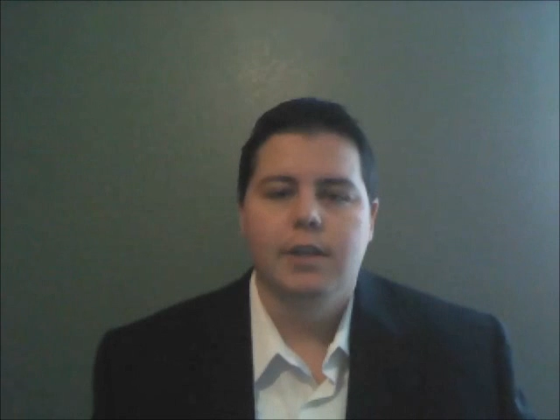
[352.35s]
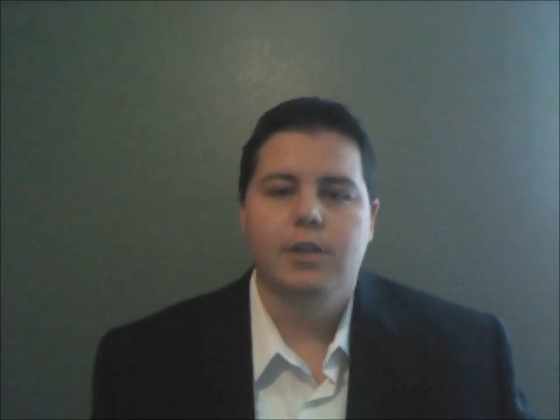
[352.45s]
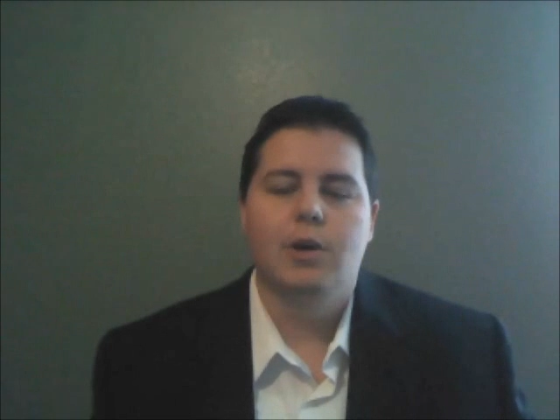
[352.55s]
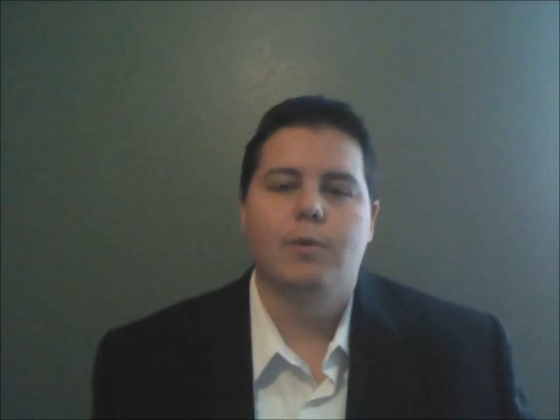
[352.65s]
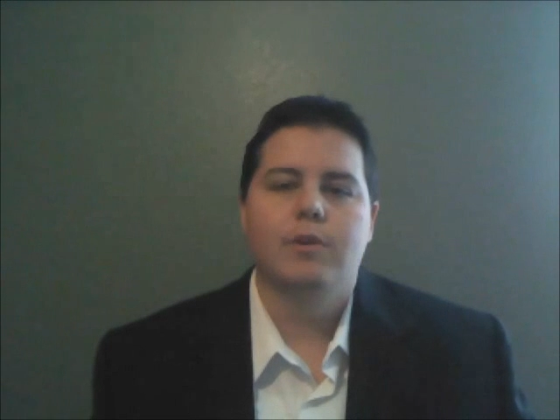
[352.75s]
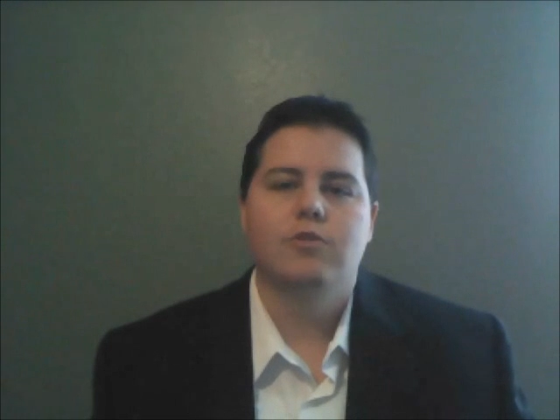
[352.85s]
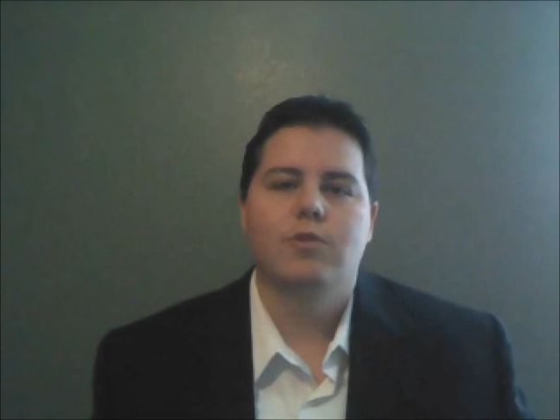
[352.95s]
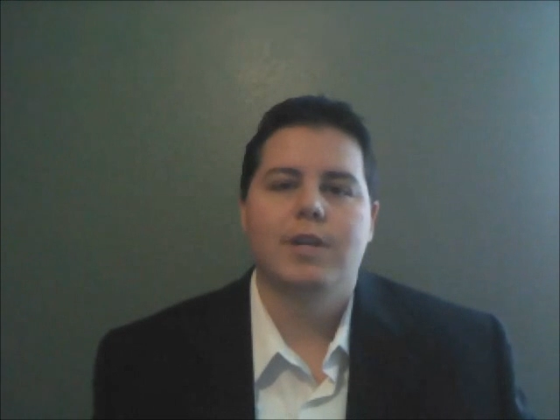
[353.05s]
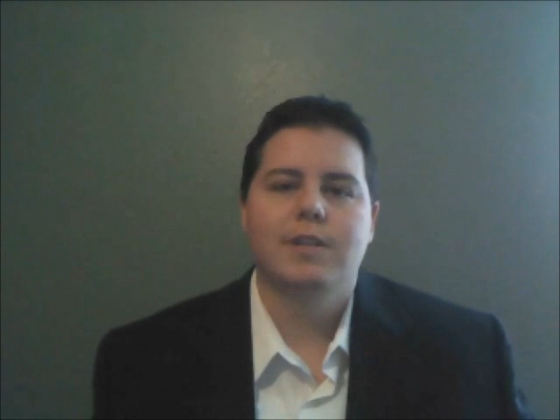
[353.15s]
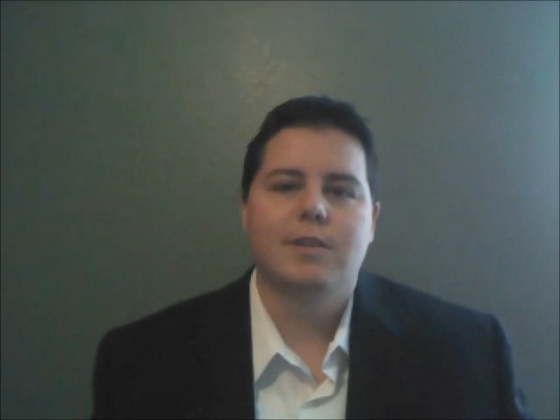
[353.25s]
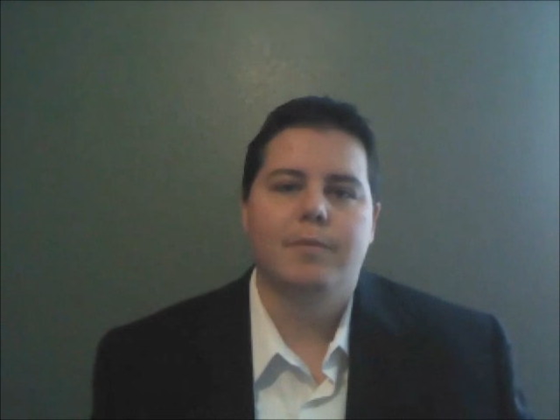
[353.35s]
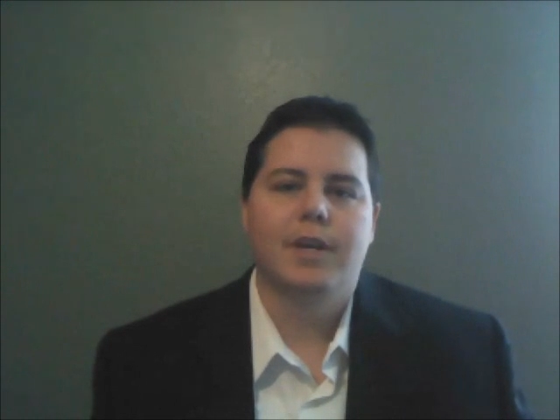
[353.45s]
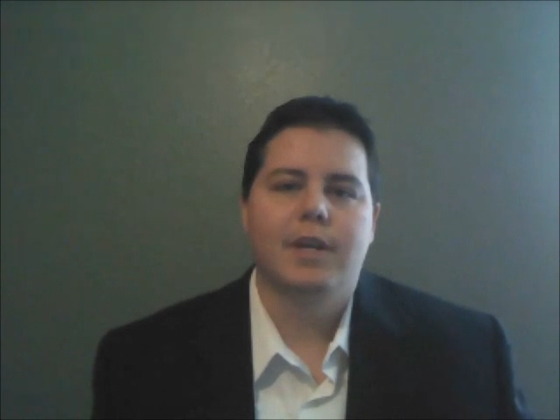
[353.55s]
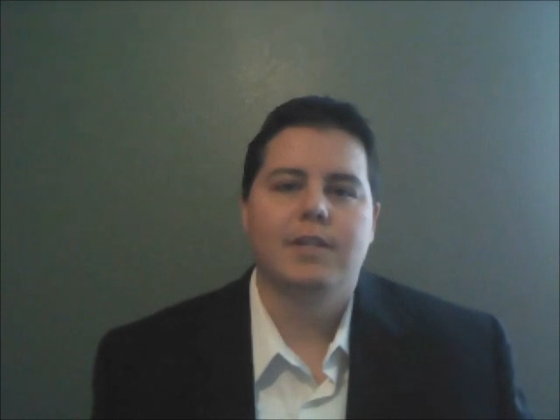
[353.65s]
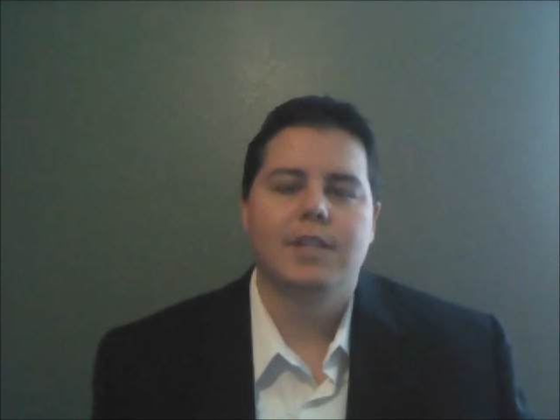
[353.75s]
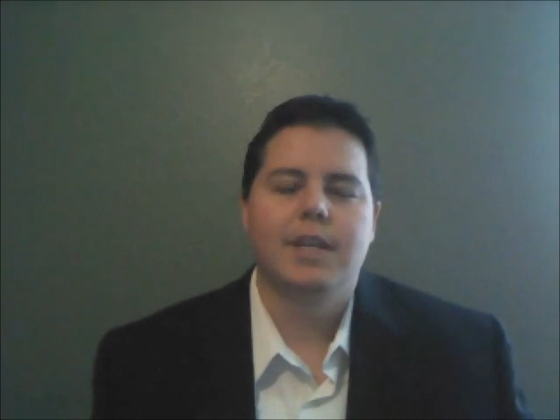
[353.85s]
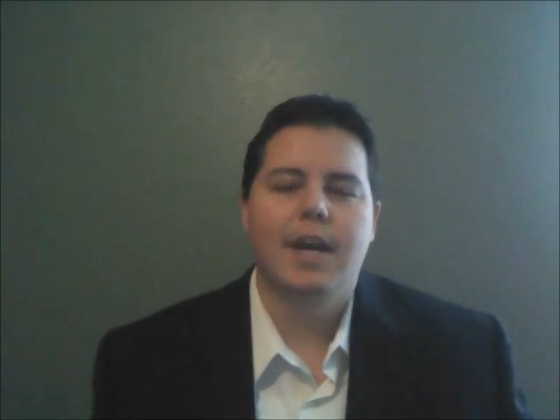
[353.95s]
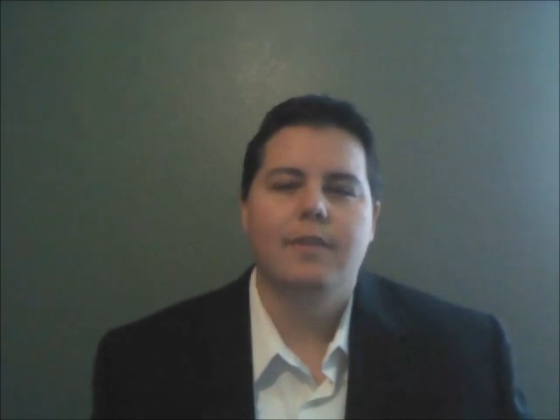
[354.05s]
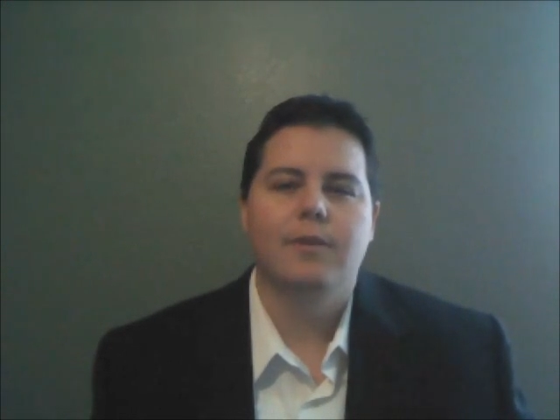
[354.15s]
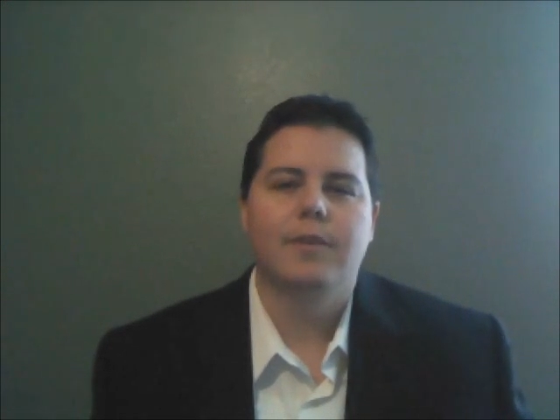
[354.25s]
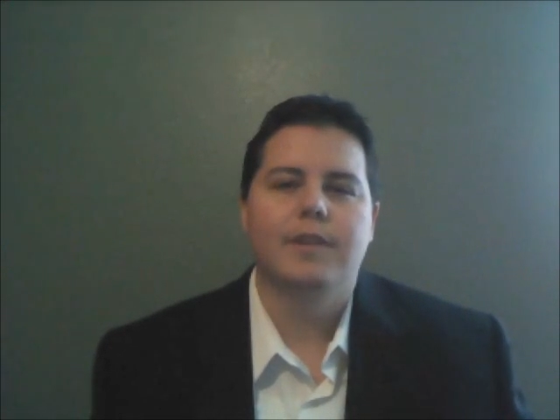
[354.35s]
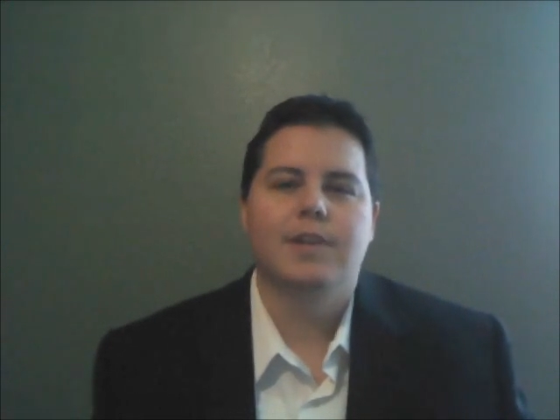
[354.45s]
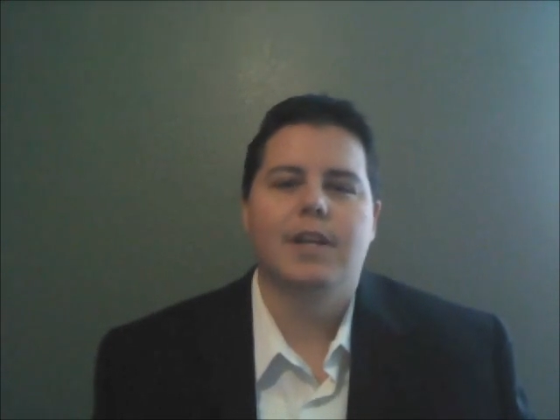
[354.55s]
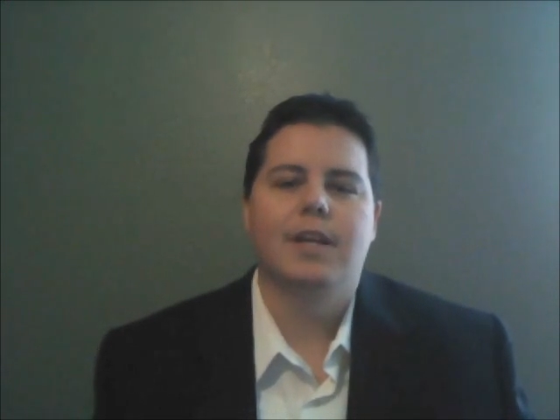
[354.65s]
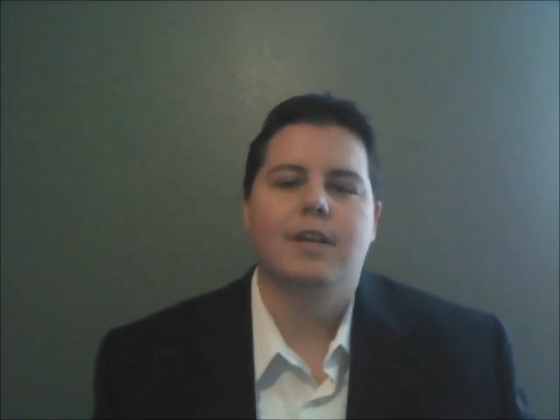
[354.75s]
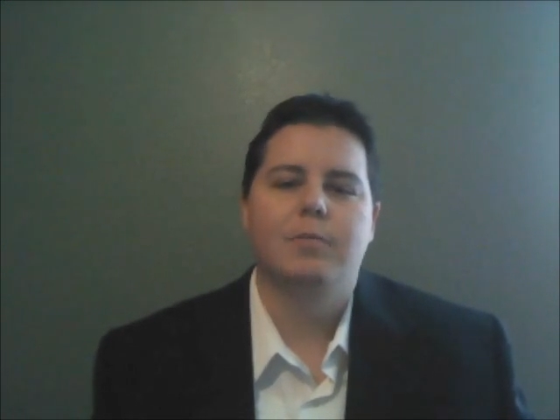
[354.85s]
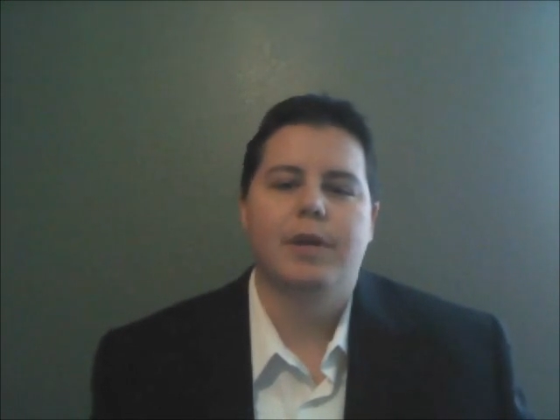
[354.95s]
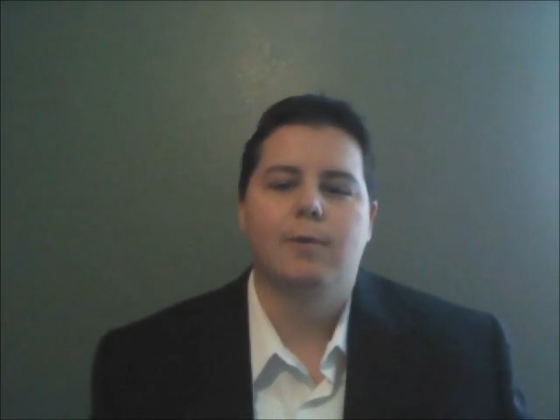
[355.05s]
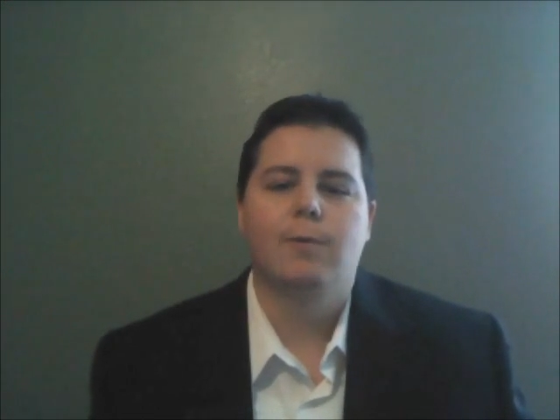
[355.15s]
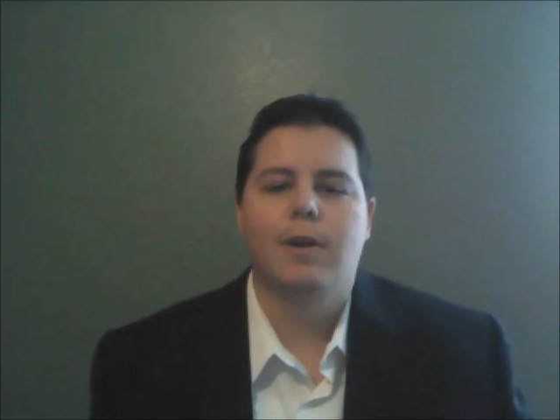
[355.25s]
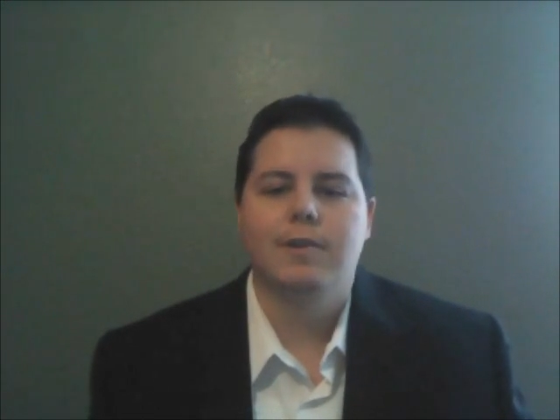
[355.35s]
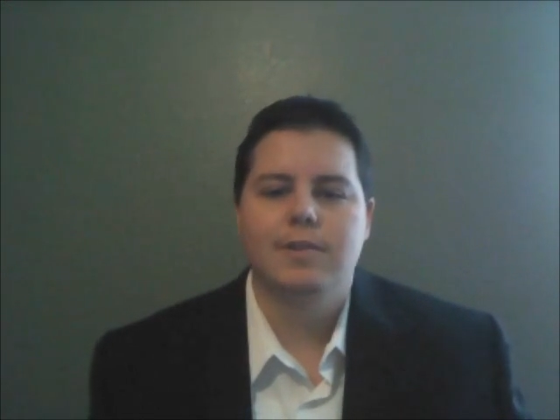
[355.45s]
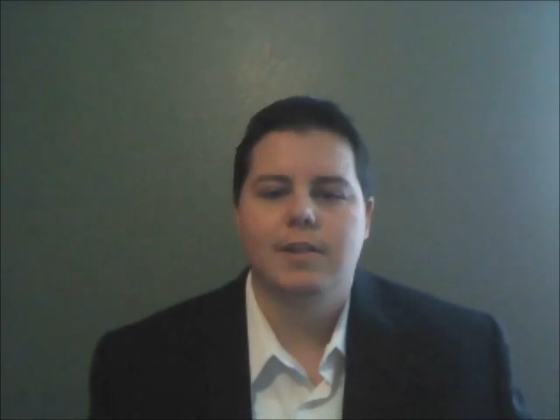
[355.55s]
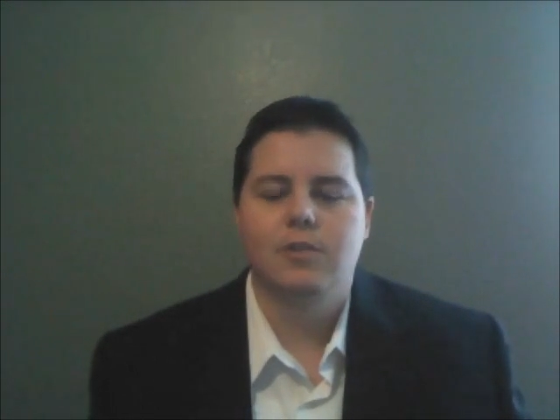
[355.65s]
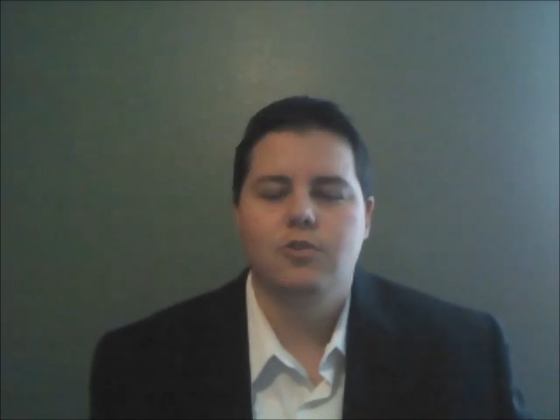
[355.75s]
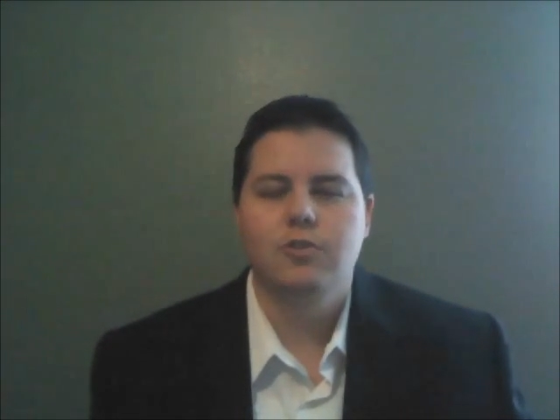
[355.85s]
You don't want to string something together that's going to end up being a run-on sentence,